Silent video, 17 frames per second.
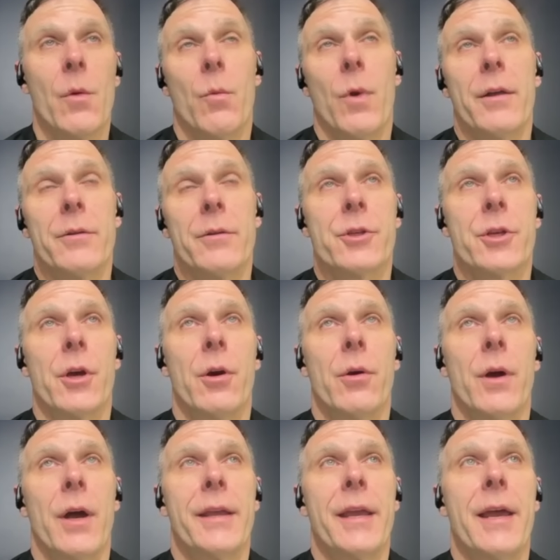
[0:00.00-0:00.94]
Well,
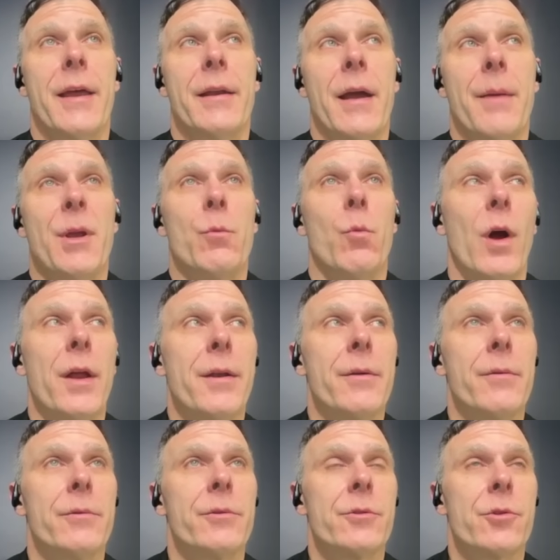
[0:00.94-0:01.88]
so again,
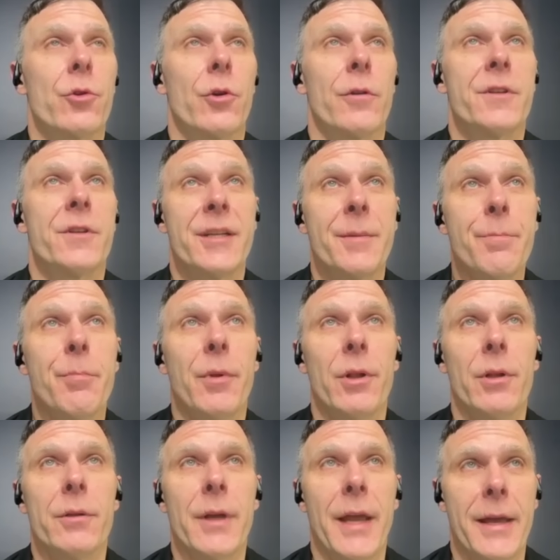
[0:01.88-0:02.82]
one sort of
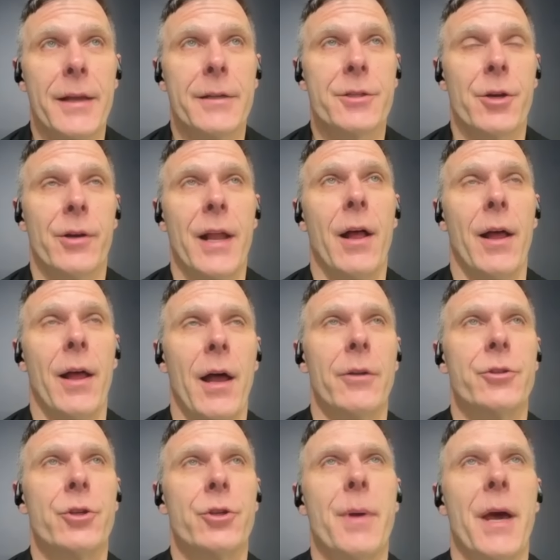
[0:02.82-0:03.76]
simple answer, and
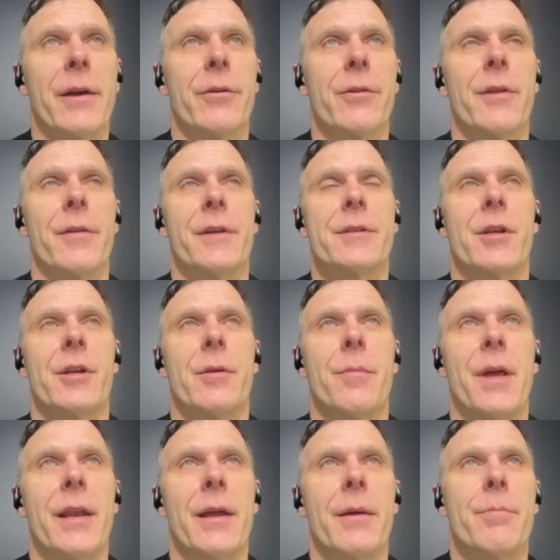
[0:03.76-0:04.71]
I'll do better than this in a
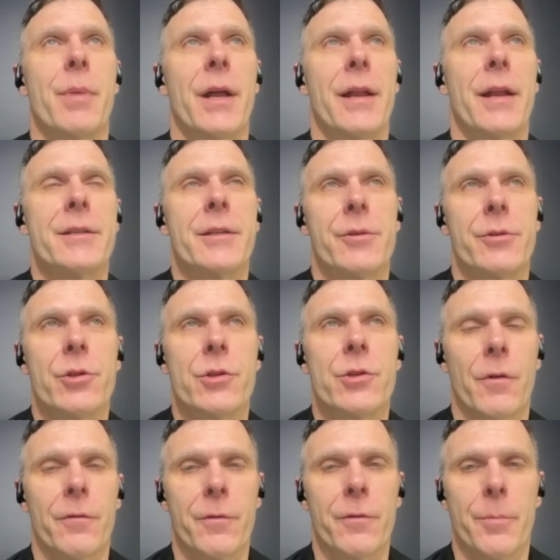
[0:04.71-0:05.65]
minute, but it's
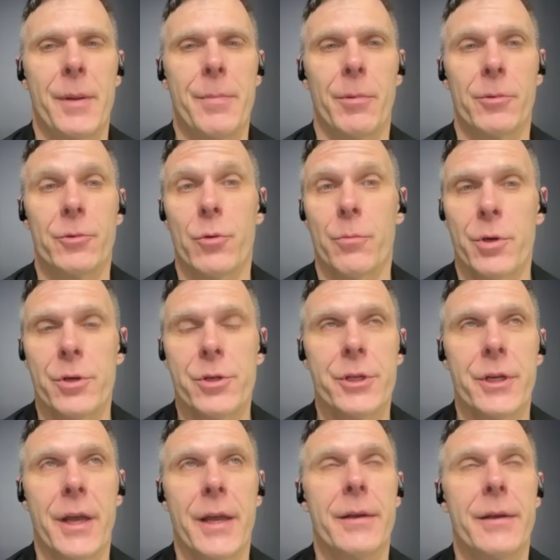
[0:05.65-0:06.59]
useful for people to
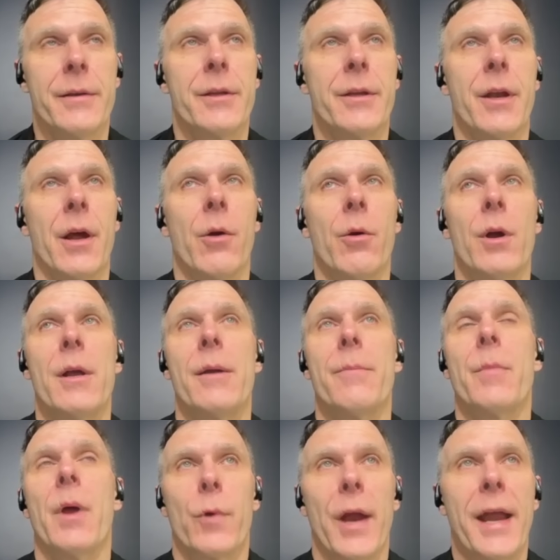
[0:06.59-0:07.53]
appreciate,
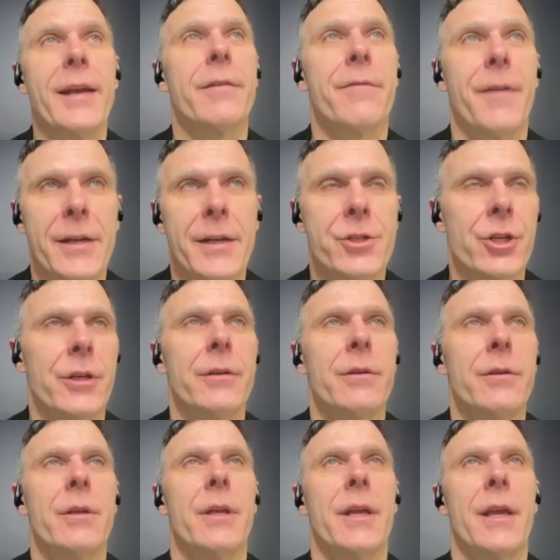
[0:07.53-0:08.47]
rate of
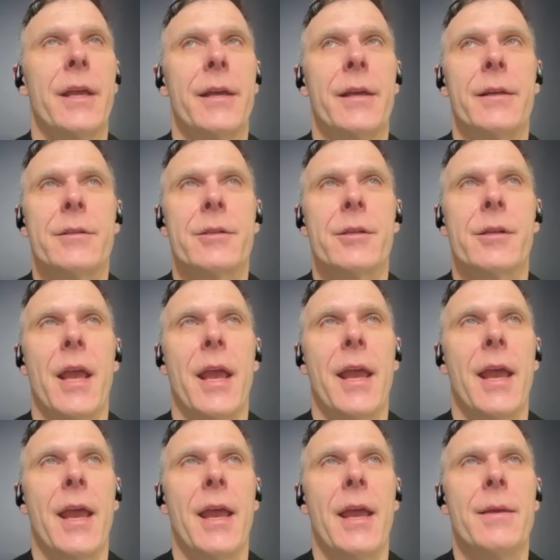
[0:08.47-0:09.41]
aging is
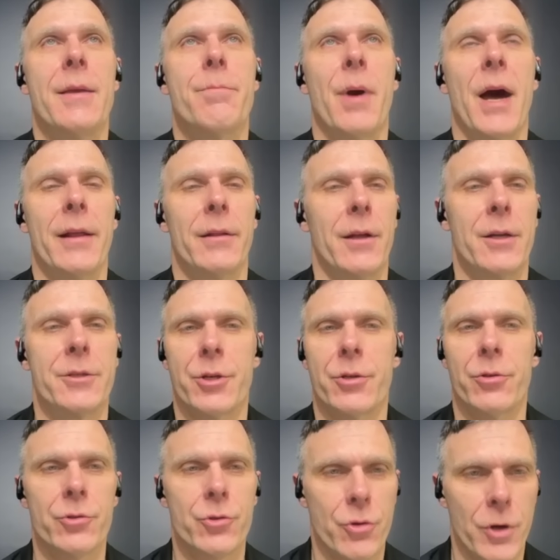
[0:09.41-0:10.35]
a
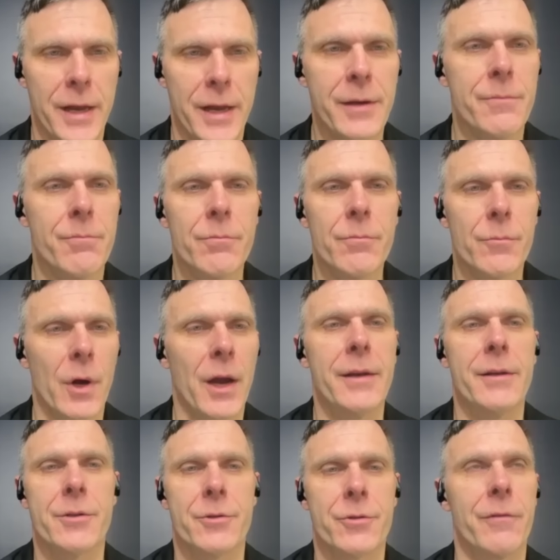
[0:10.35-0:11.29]
biological trait,
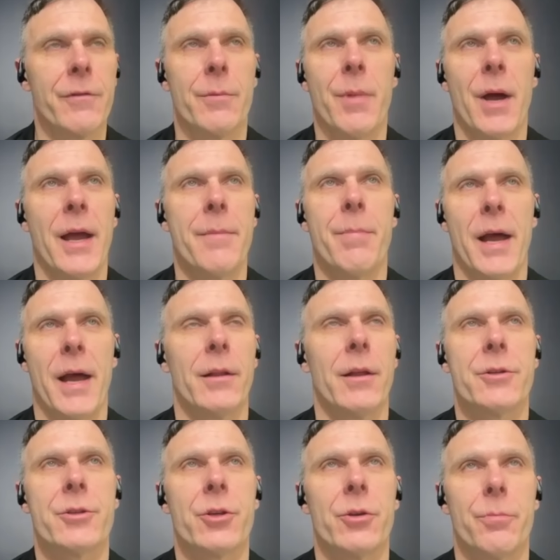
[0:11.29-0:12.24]
right? It's driven by
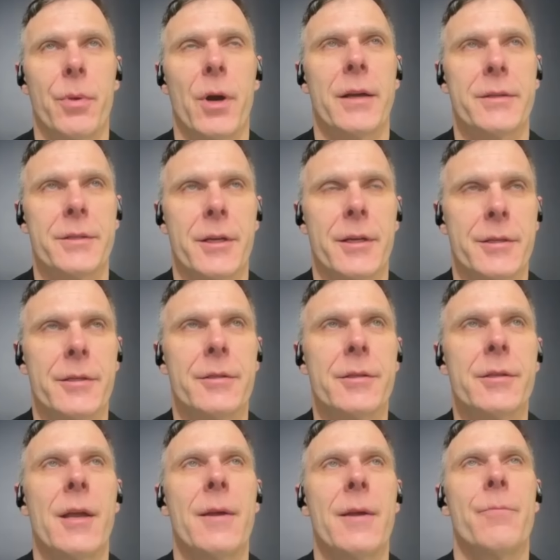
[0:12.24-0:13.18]
biological processes.